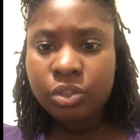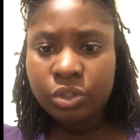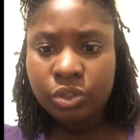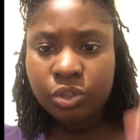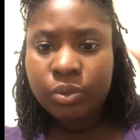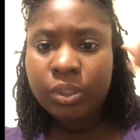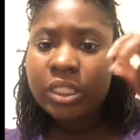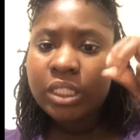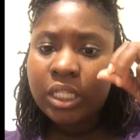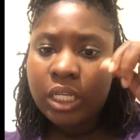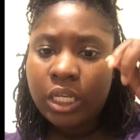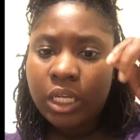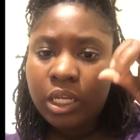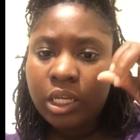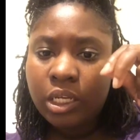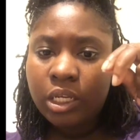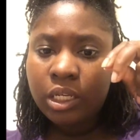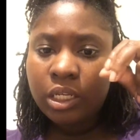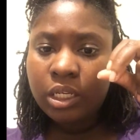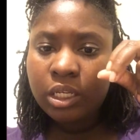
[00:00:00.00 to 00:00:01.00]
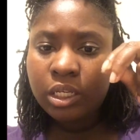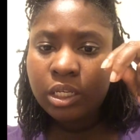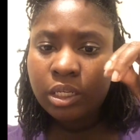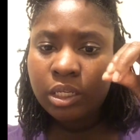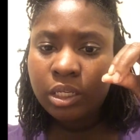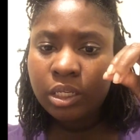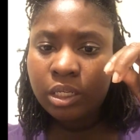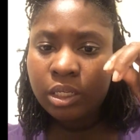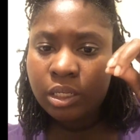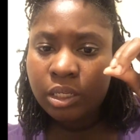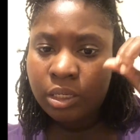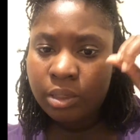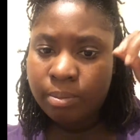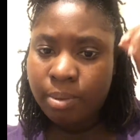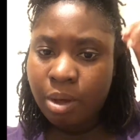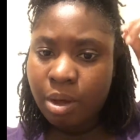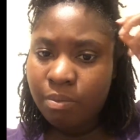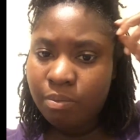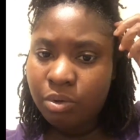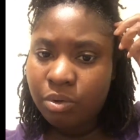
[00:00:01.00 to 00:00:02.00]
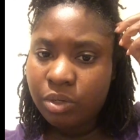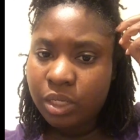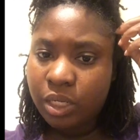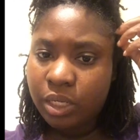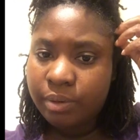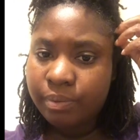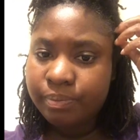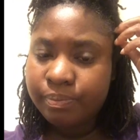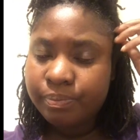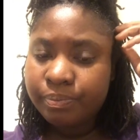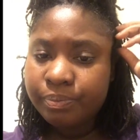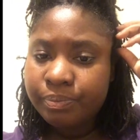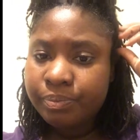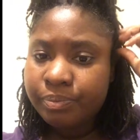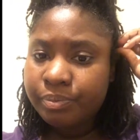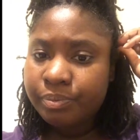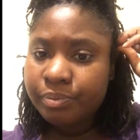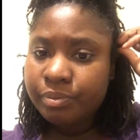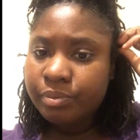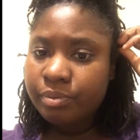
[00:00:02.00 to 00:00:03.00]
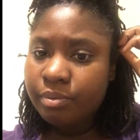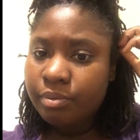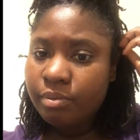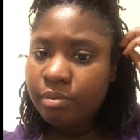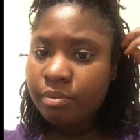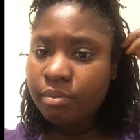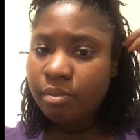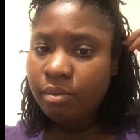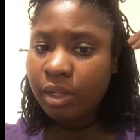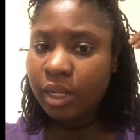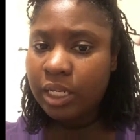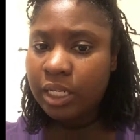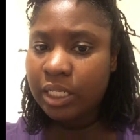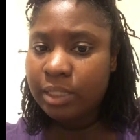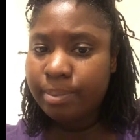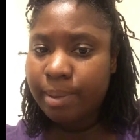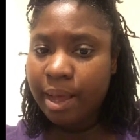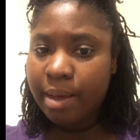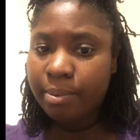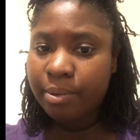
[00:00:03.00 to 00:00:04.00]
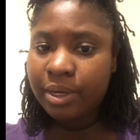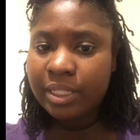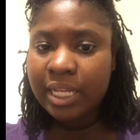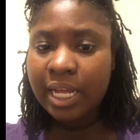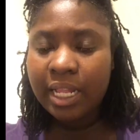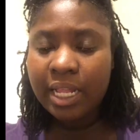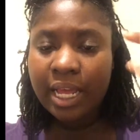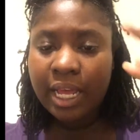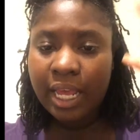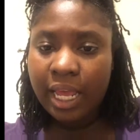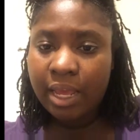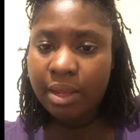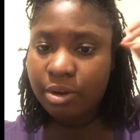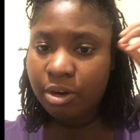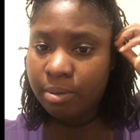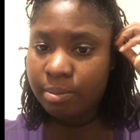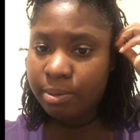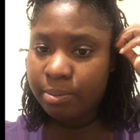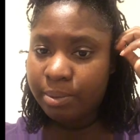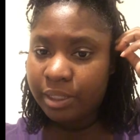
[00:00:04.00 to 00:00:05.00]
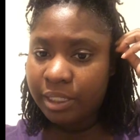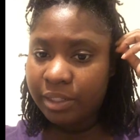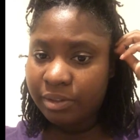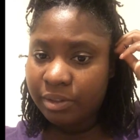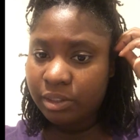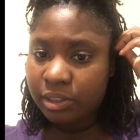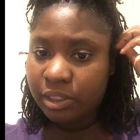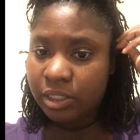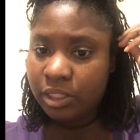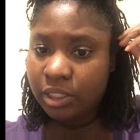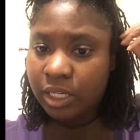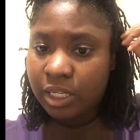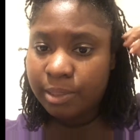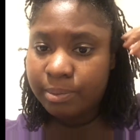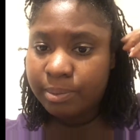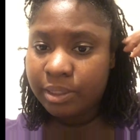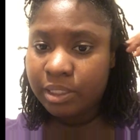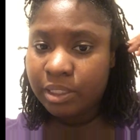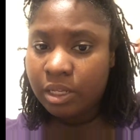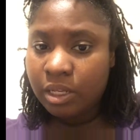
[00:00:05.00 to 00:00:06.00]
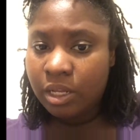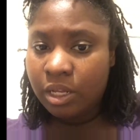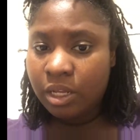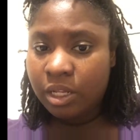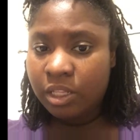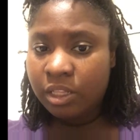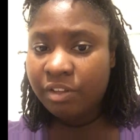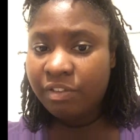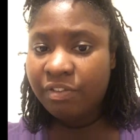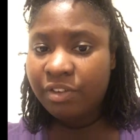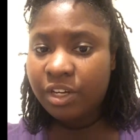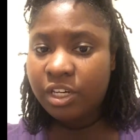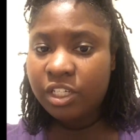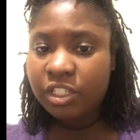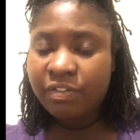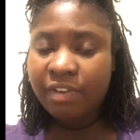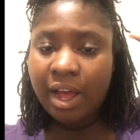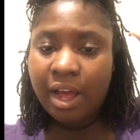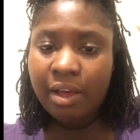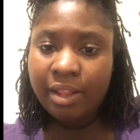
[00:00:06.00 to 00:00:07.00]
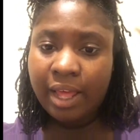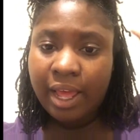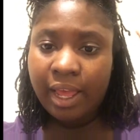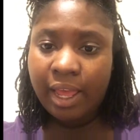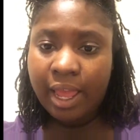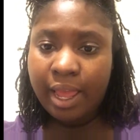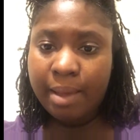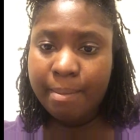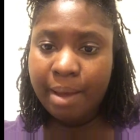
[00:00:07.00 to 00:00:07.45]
twisting, palm rolling these bad boys, how that came. You know, I'm gonna put the clips, the footage of how that came